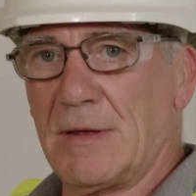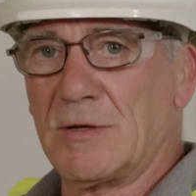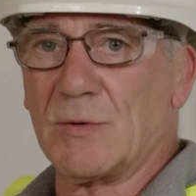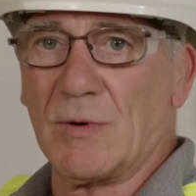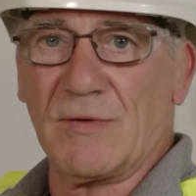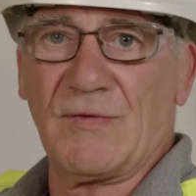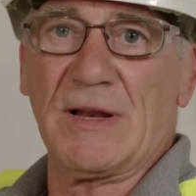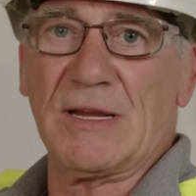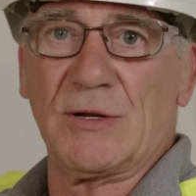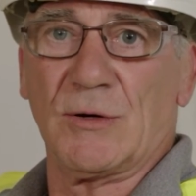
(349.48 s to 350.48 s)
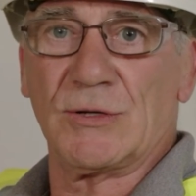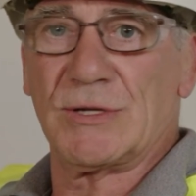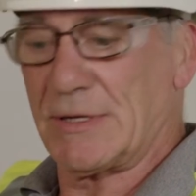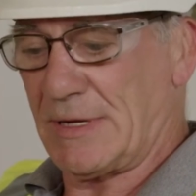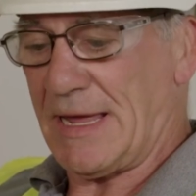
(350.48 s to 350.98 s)
So what the fillet
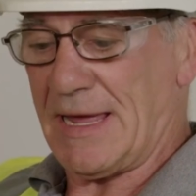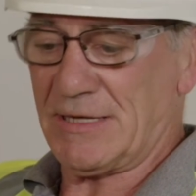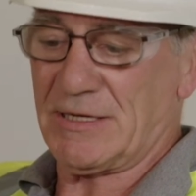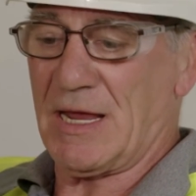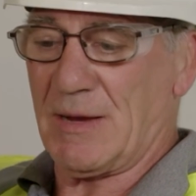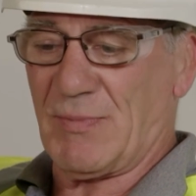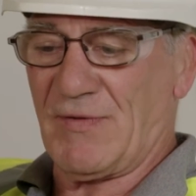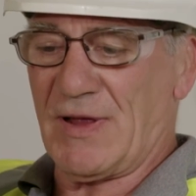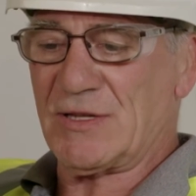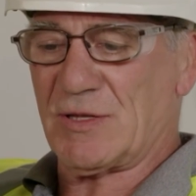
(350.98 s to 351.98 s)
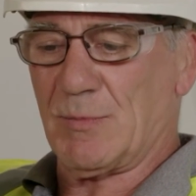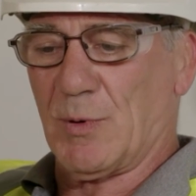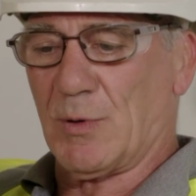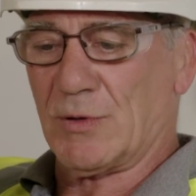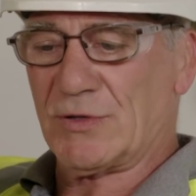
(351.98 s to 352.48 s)
does is it prevents the
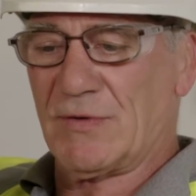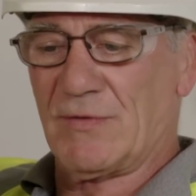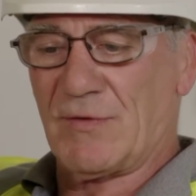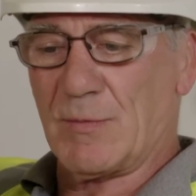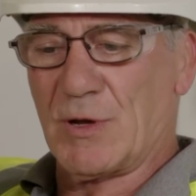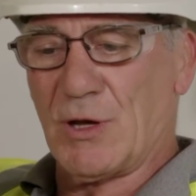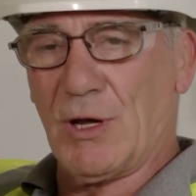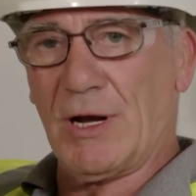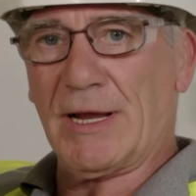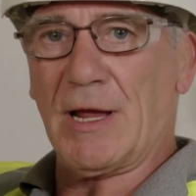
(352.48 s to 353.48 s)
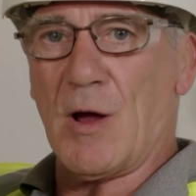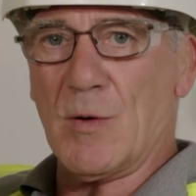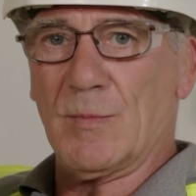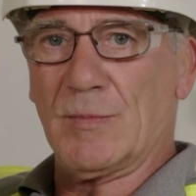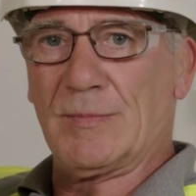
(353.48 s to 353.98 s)
boards from curling
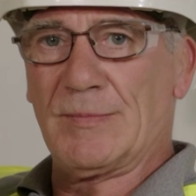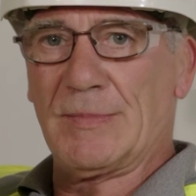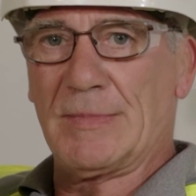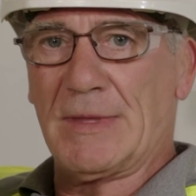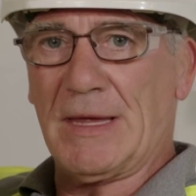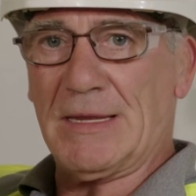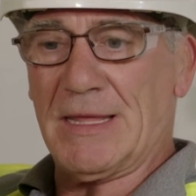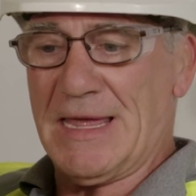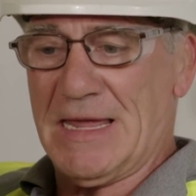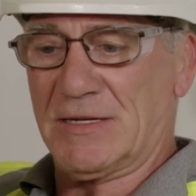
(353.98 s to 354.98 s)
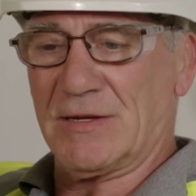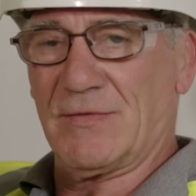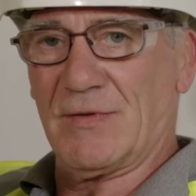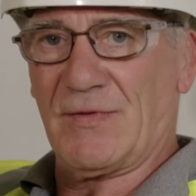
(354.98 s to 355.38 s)
open in the heat of the